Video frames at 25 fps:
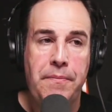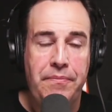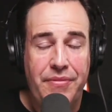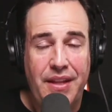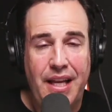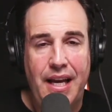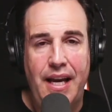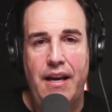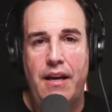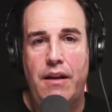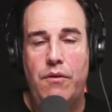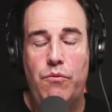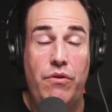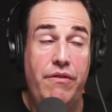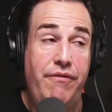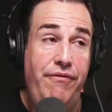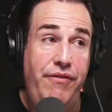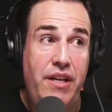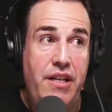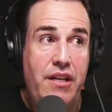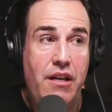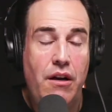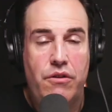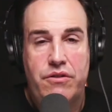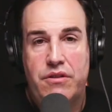And with
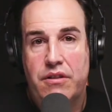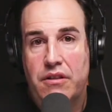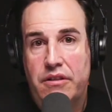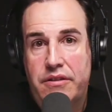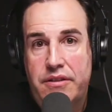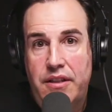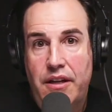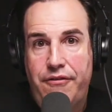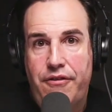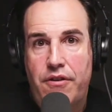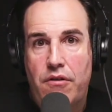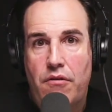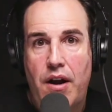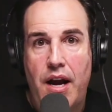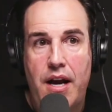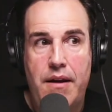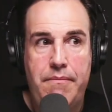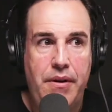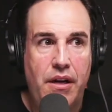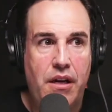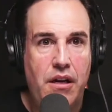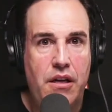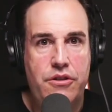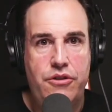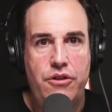video, it's a little different, right?
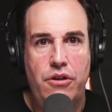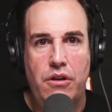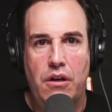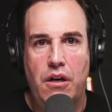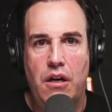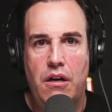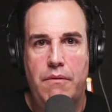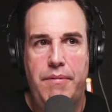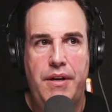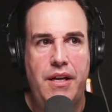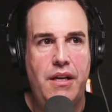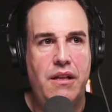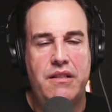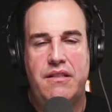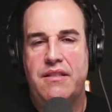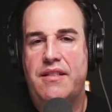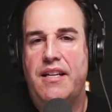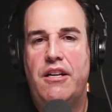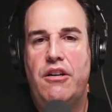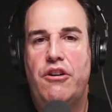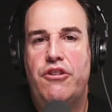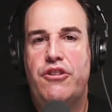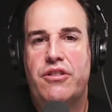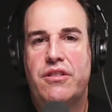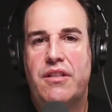Because you're going to be, let's say
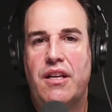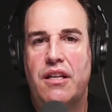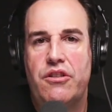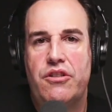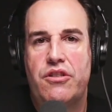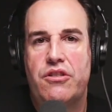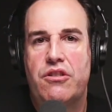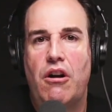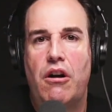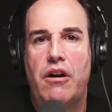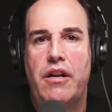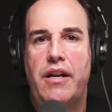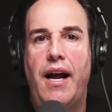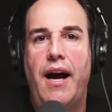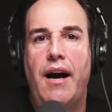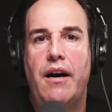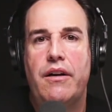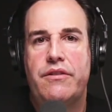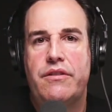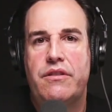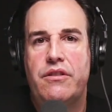you're just getting started out.